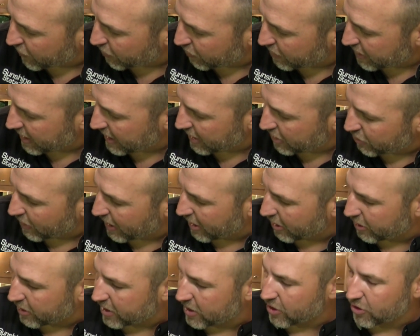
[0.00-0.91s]
you need, your
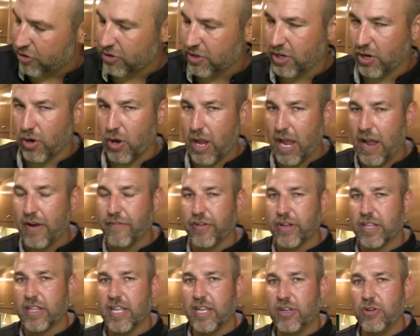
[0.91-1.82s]
air conditioners there.
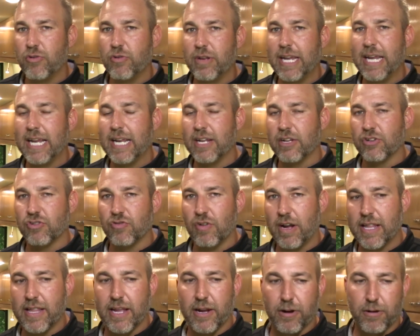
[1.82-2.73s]
Everything you need is
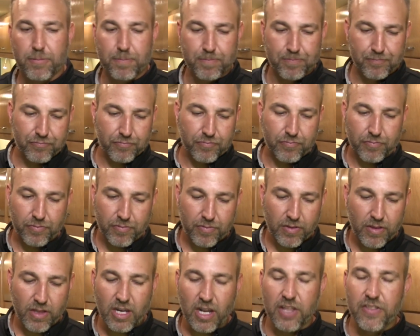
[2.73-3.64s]
right there.
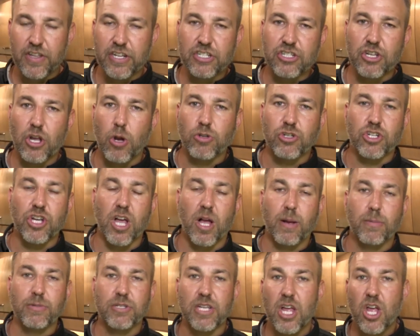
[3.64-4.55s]
This coach
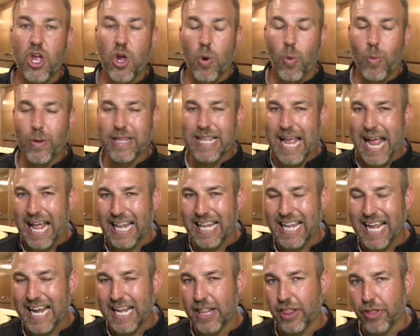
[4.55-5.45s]
comes with the
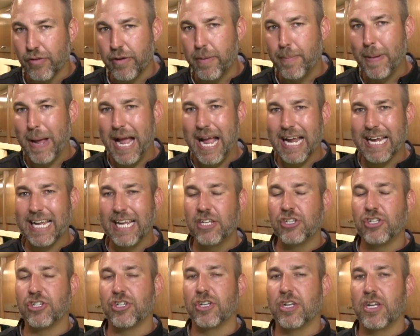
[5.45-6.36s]
Li3
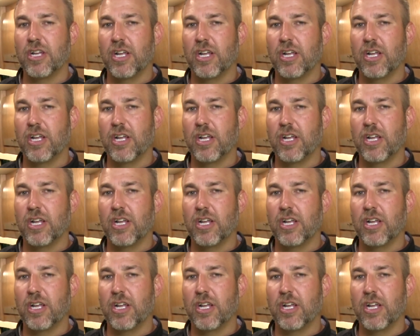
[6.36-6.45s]
package.